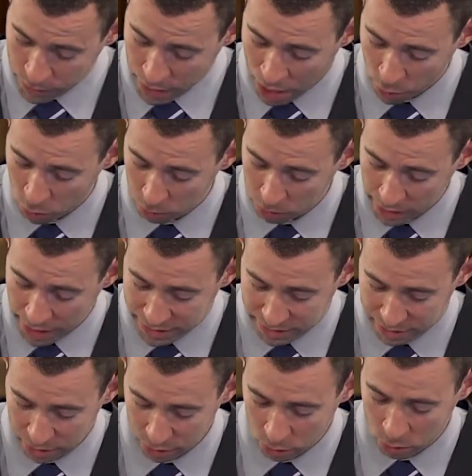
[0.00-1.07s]
I will
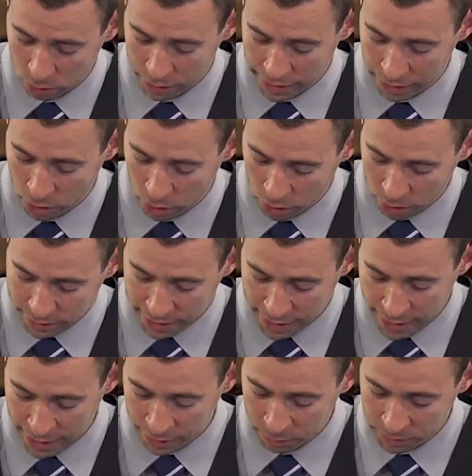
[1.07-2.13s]
bless the Lord at all
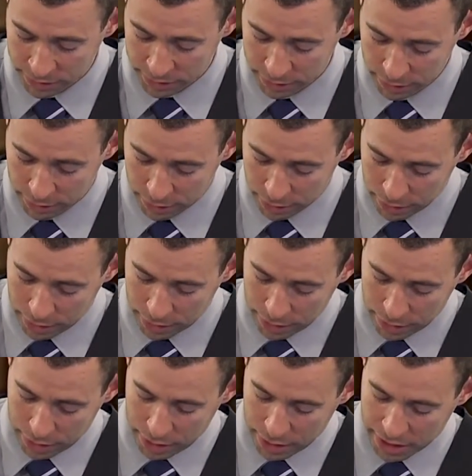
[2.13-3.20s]
times.
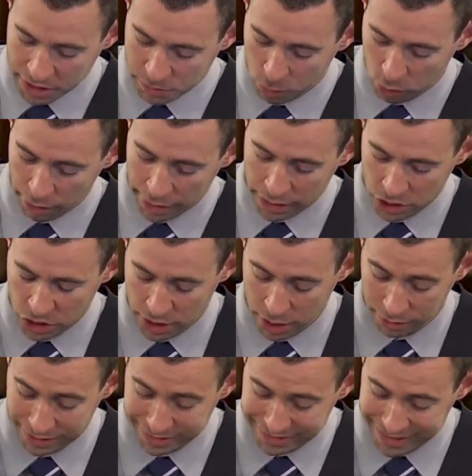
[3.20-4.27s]
His praise
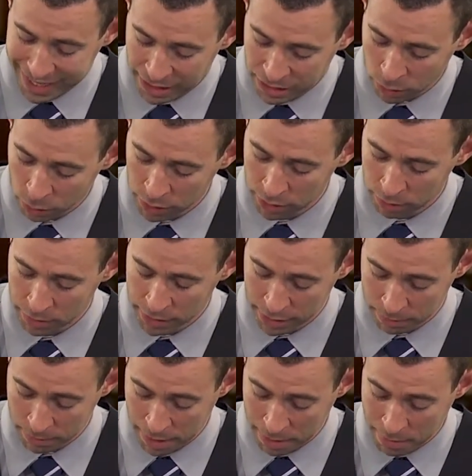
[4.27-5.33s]
shall continually be
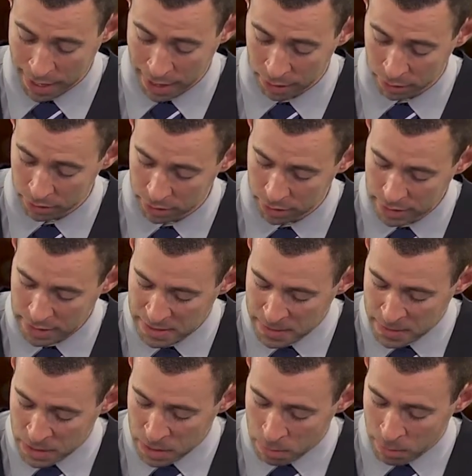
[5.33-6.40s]
in my
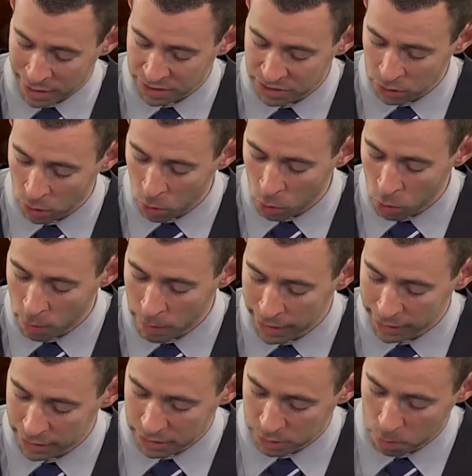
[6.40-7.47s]
mouth. My soul will
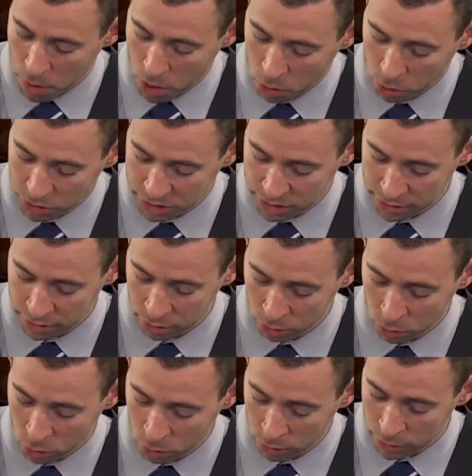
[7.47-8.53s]
make its boast in the
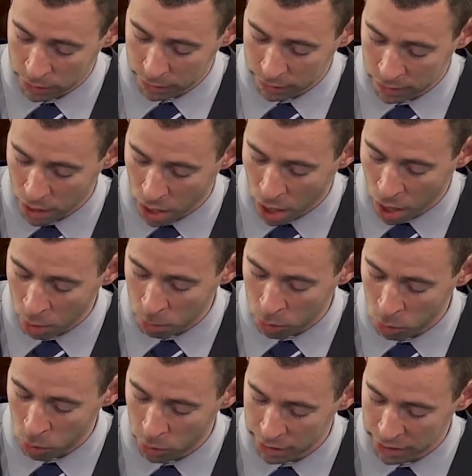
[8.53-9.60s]
Lord, and the
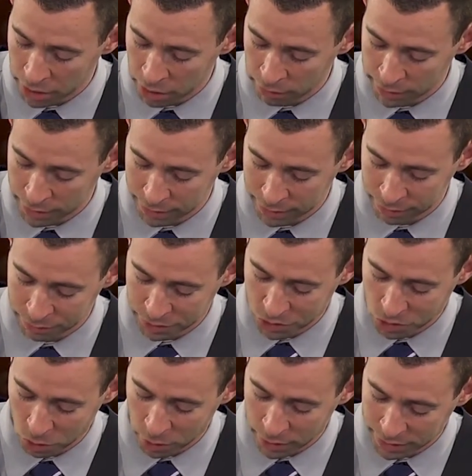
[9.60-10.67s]
humble will hear it and
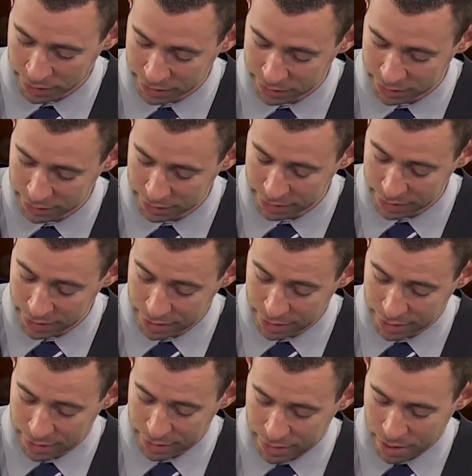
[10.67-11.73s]
rejoice.
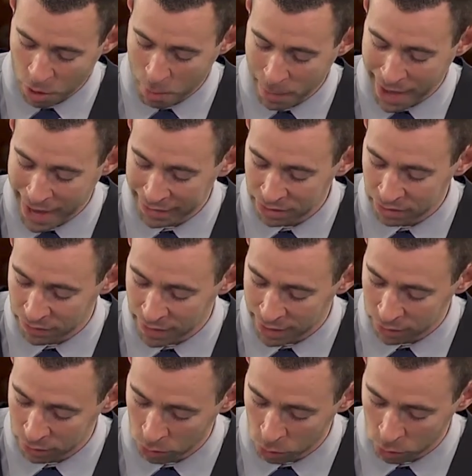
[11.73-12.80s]
O magnify
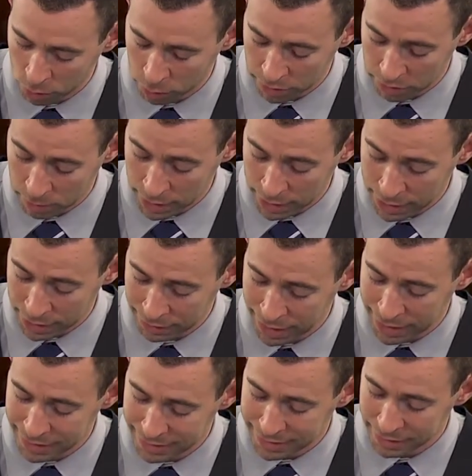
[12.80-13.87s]
the Lord with me, and
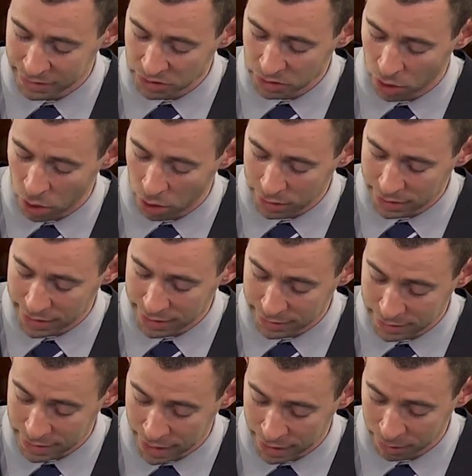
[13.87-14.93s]
let us exalt
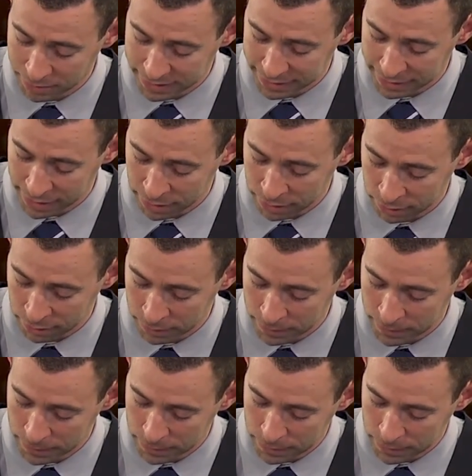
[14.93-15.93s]
his name together.